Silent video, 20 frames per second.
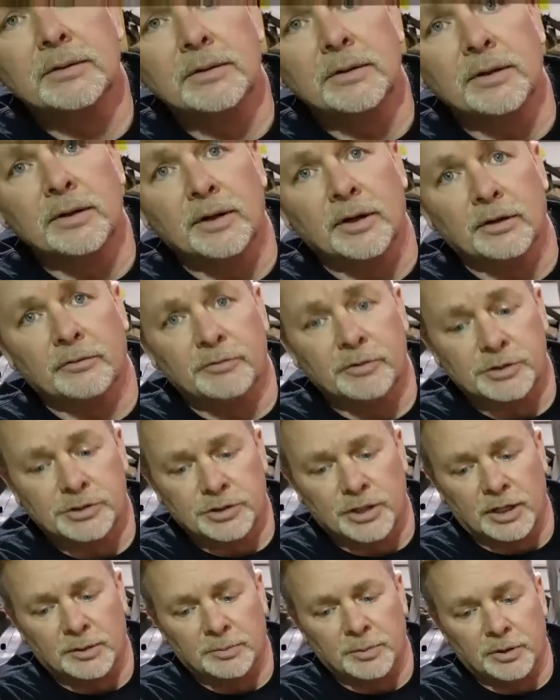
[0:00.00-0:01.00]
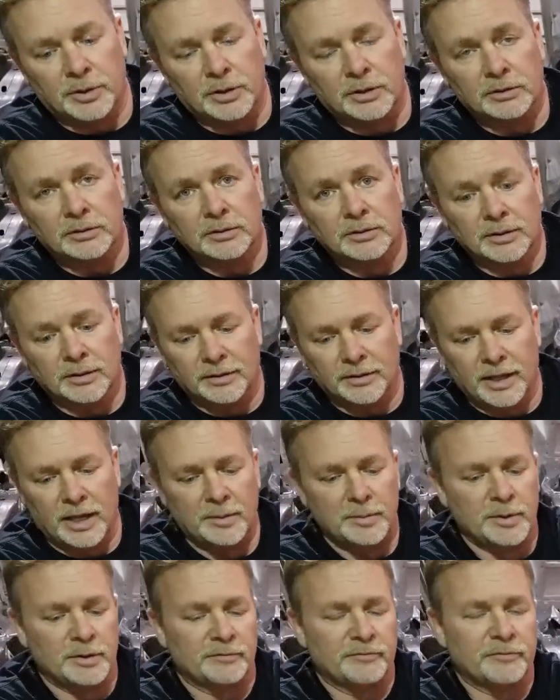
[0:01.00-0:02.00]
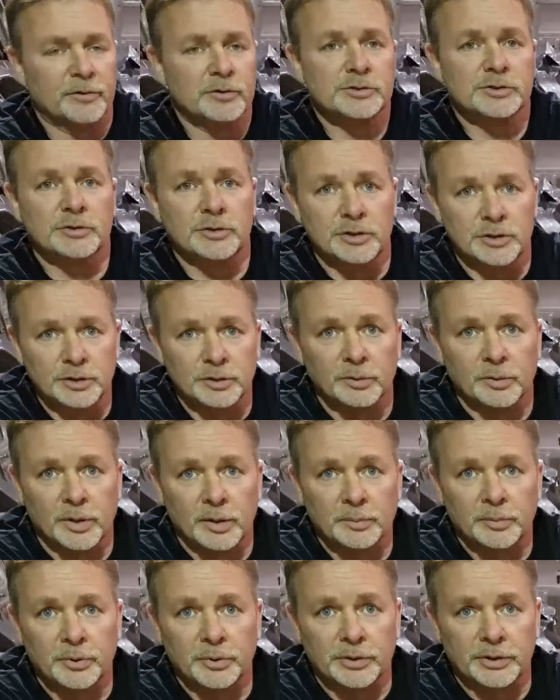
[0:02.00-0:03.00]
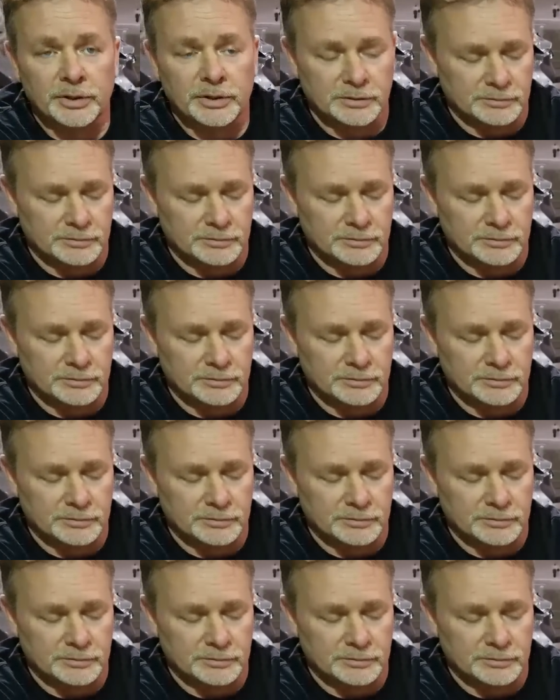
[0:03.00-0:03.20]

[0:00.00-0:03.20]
of your shock bar. That'll be the first 2 that you're going to want to put in.